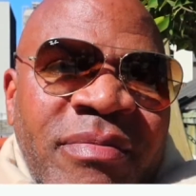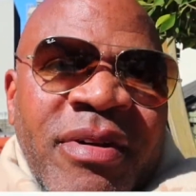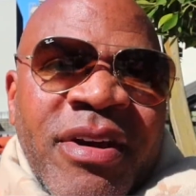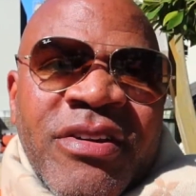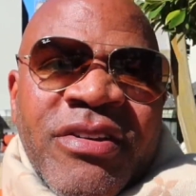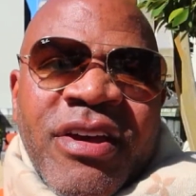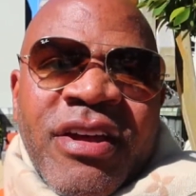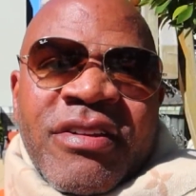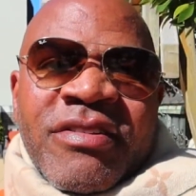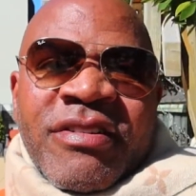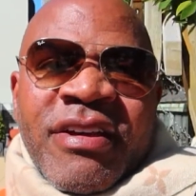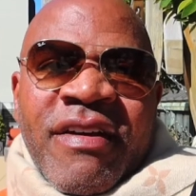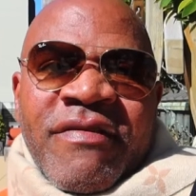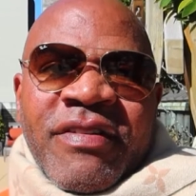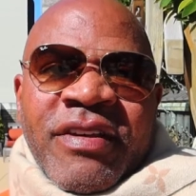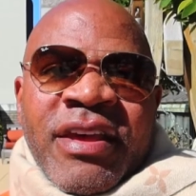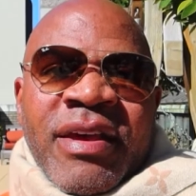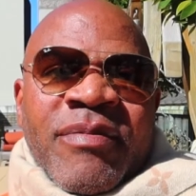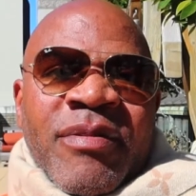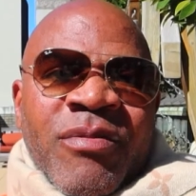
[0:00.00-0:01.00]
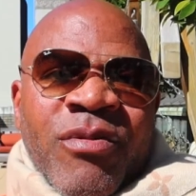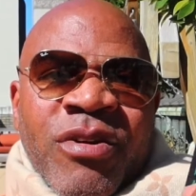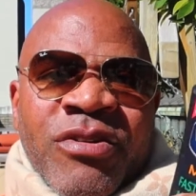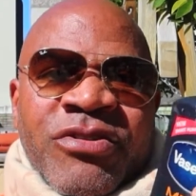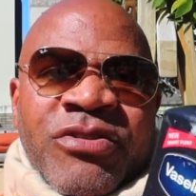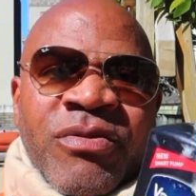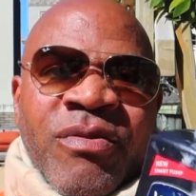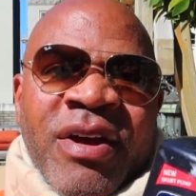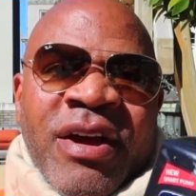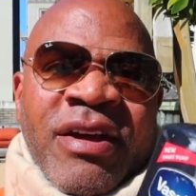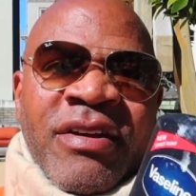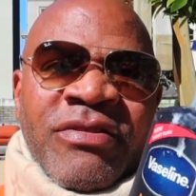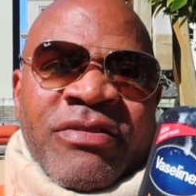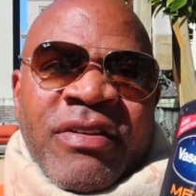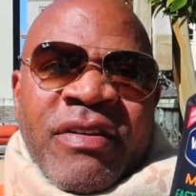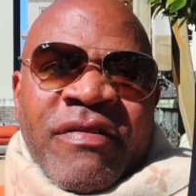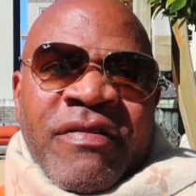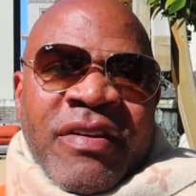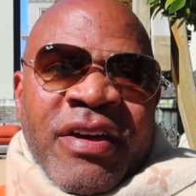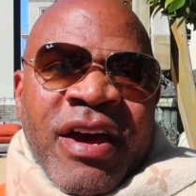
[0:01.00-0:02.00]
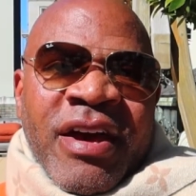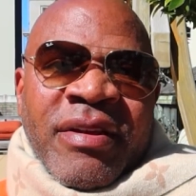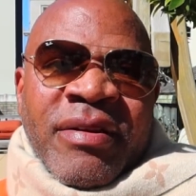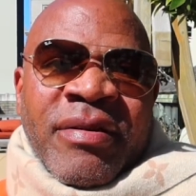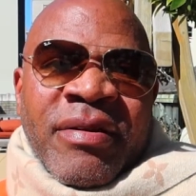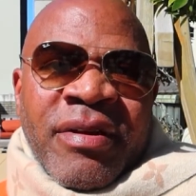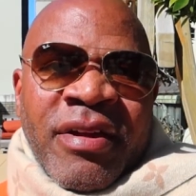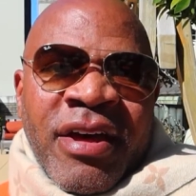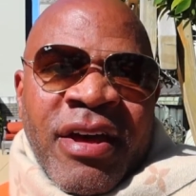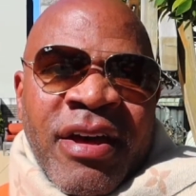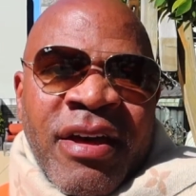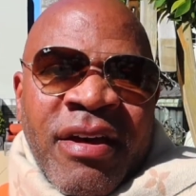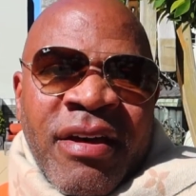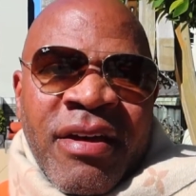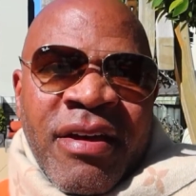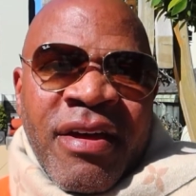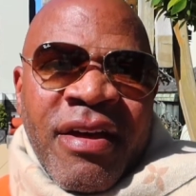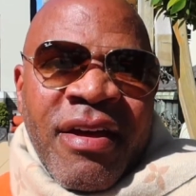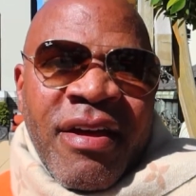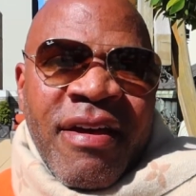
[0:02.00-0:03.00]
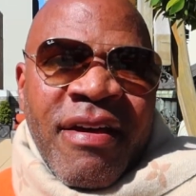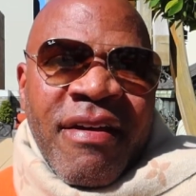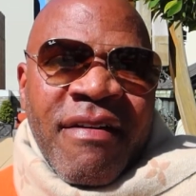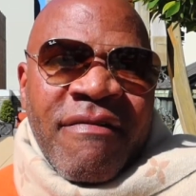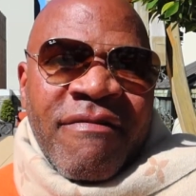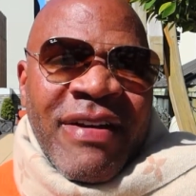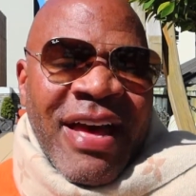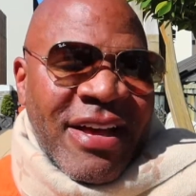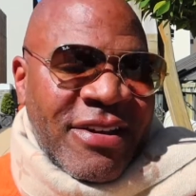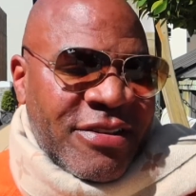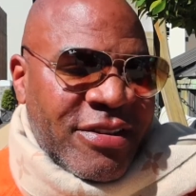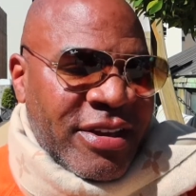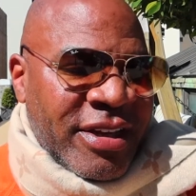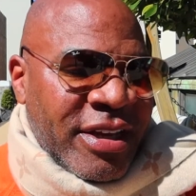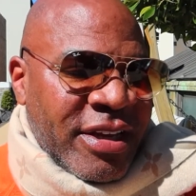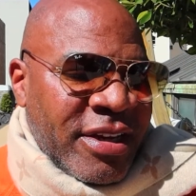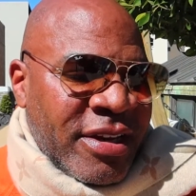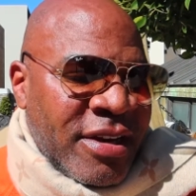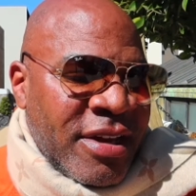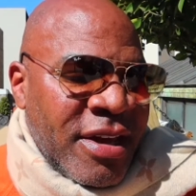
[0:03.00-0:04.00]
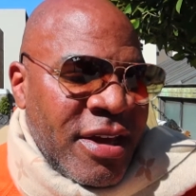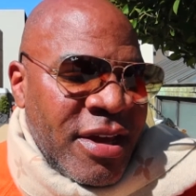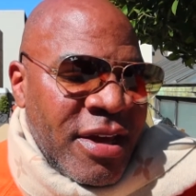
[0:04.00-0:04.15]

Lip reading: much, I just have to keep it moisturized, so I've gotten Vaseline.